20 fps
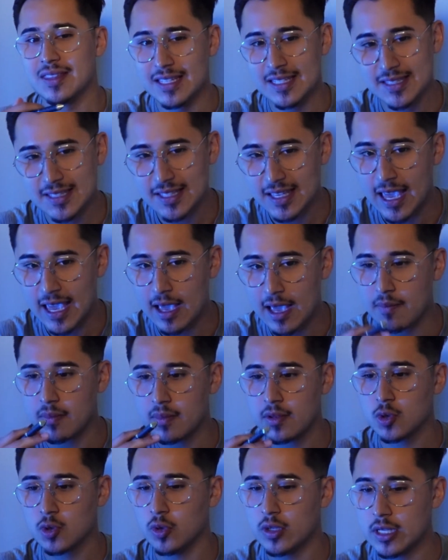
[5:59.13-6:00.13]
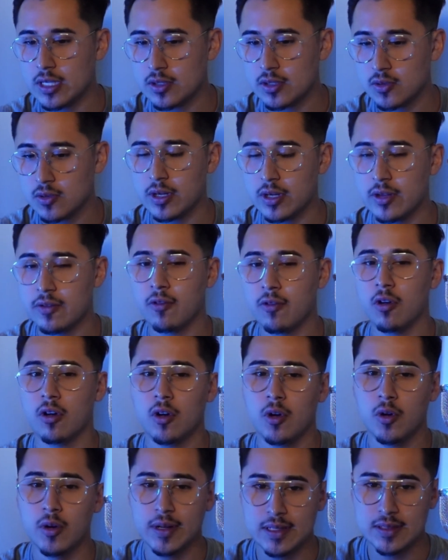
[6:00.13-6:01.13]
game 2024
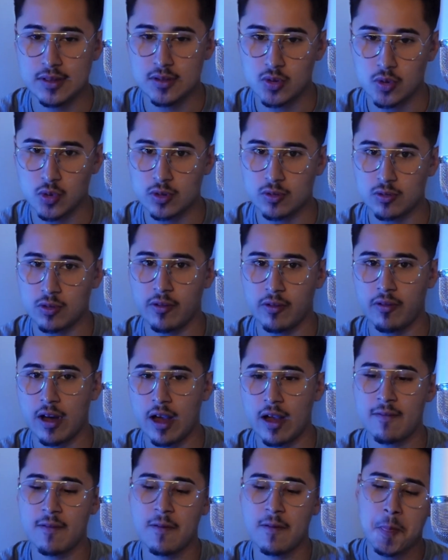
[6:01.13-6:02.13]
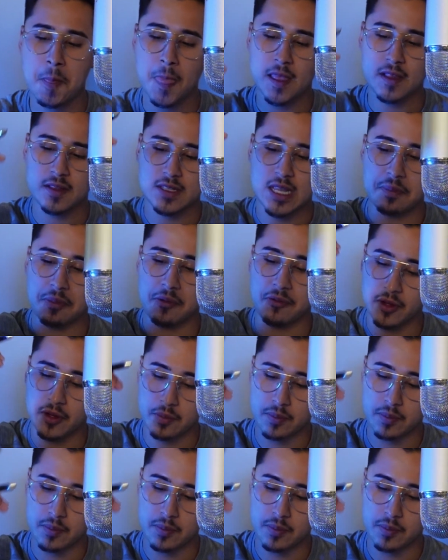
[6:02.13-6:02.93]
going into 2025. Top of funnel, middle